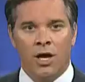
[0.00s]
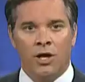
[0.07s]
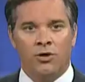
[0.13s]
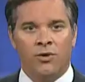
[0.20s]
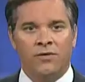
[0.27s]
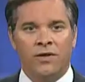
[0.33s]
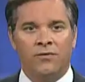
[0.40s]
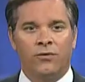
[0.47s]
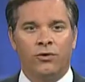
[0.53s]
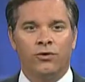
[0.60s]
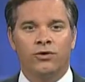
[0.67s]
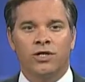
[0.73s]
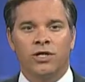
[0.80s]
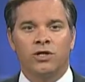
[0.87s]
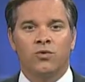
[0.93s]
Thrifty
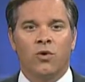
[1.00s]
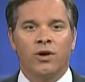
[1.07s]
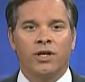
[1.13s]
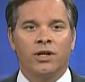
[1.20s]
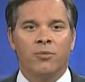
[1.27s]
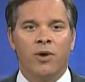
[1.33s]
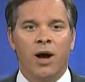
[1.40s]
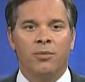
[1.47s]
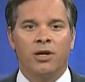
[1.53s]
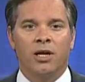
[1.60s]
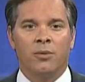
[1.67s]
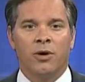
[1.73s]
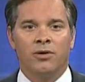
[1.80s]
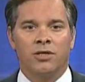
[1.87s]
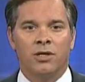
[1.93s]
Foods is warning the
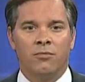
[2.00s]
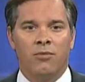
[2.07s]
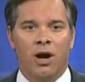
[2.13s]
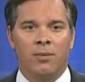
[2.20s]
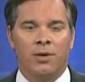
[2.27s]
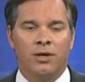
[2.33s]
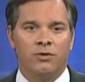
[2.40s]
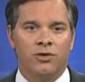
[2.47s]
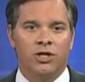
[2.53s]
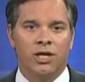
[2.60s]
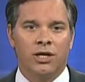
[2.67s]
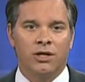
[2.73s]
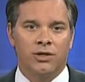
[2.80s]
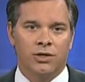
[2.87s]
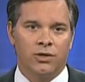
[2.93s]
public about some barbecue
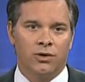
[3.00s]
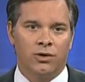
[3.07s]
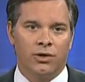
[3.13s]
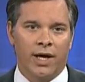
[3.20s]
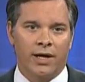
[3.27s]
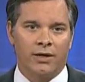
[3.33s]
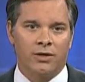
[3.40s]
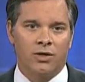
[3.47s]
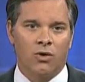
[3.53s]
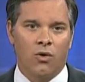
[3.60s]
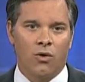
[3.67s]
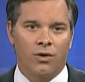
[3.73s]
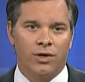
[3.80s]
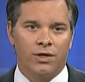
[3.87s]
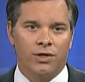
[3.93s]
chicken sold at its
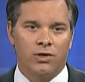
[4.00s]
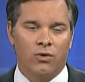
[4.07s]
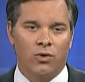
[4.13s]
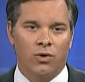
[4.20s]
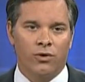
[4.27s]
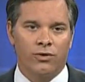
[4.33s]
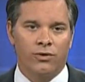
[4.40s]
Courtenay store